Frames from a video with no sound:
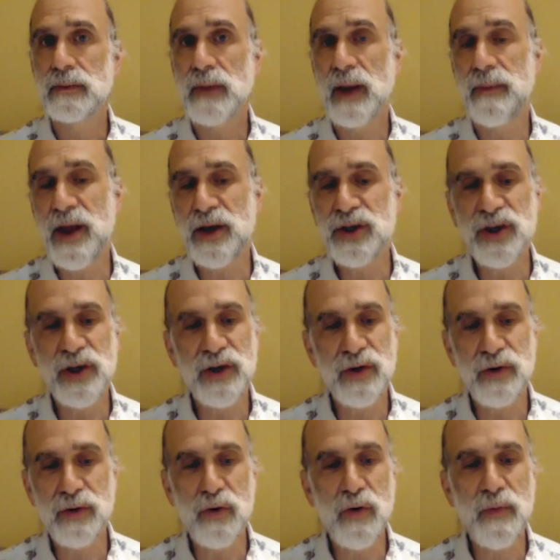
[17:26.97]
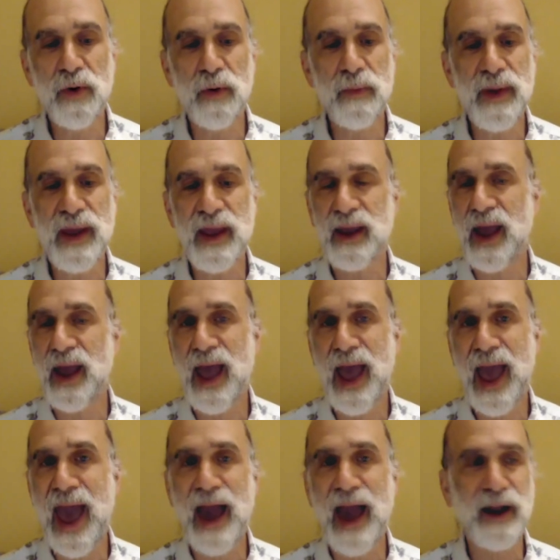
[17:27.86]
I mentioned Uber being a
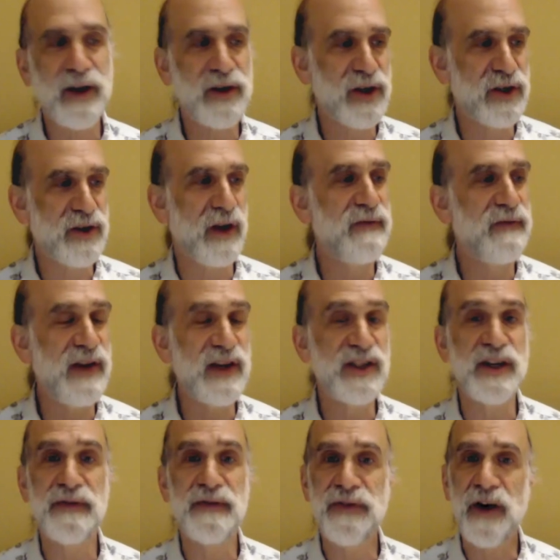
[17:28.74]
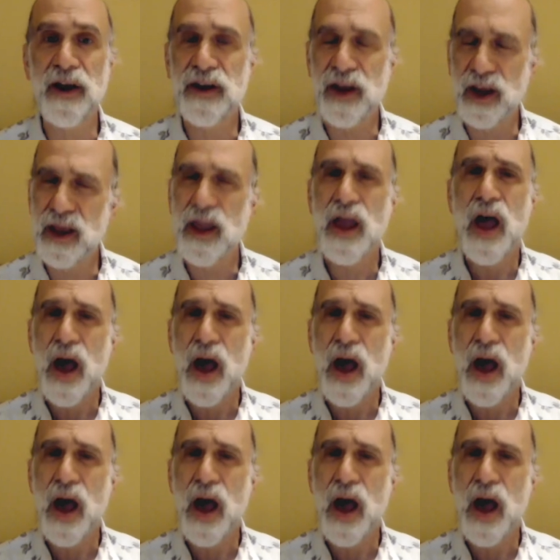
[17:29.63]
hack just on VC funding,